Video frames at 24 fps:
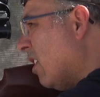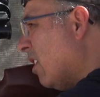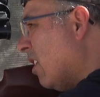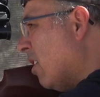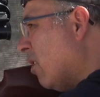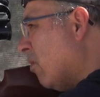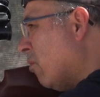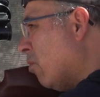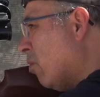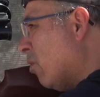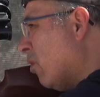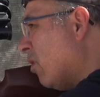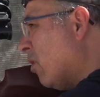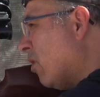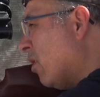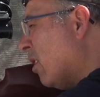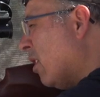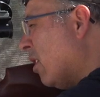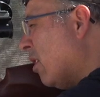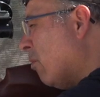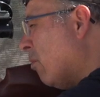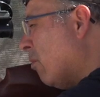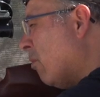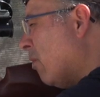and put
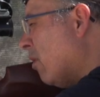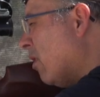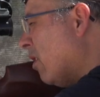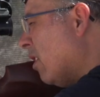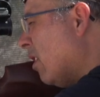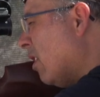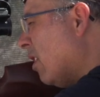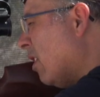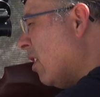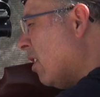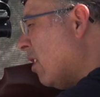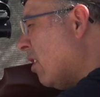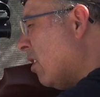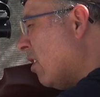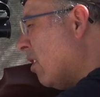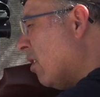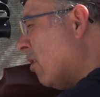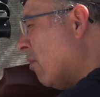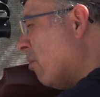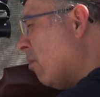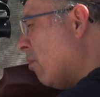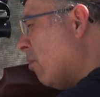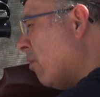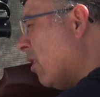them in
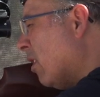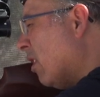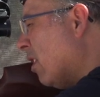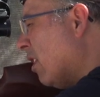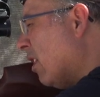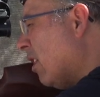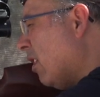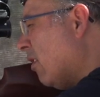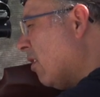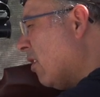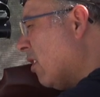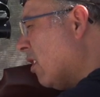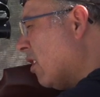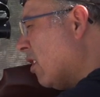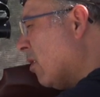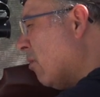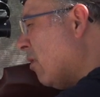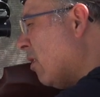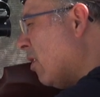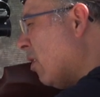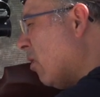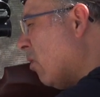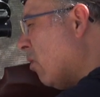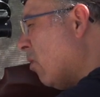the, at least get
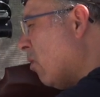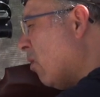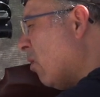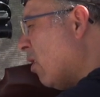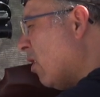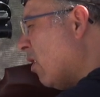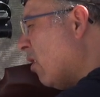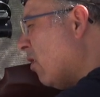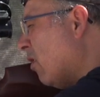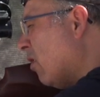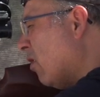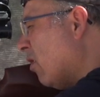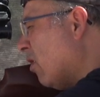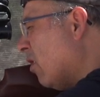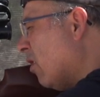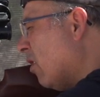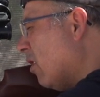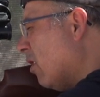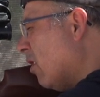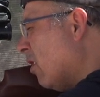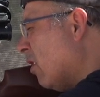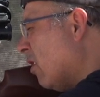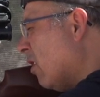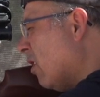them in the orange.
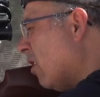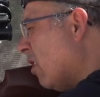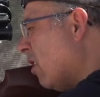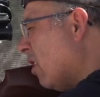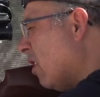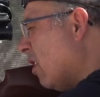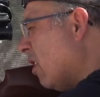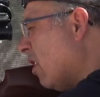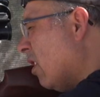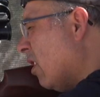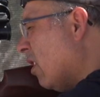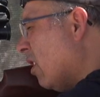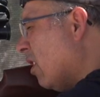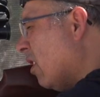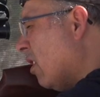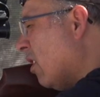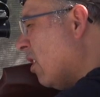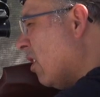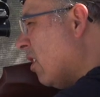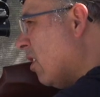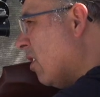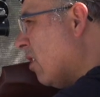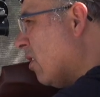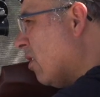
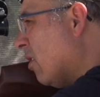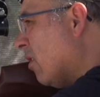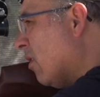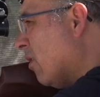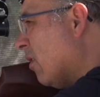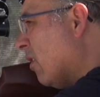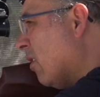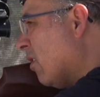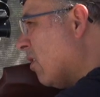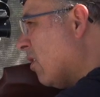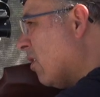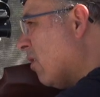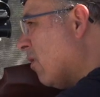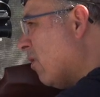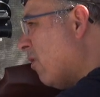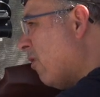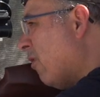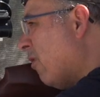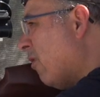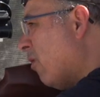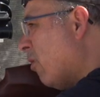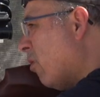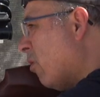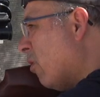So if it's
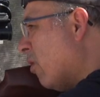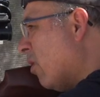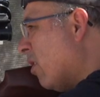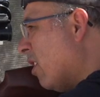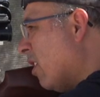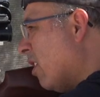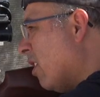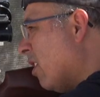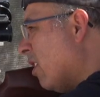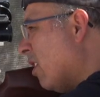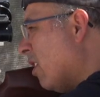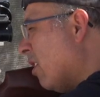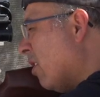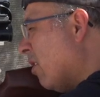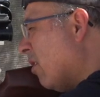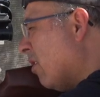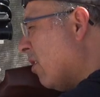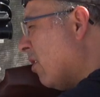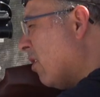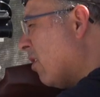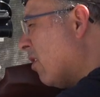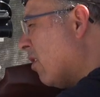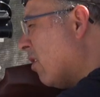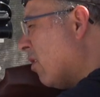4, no,
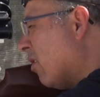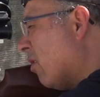it's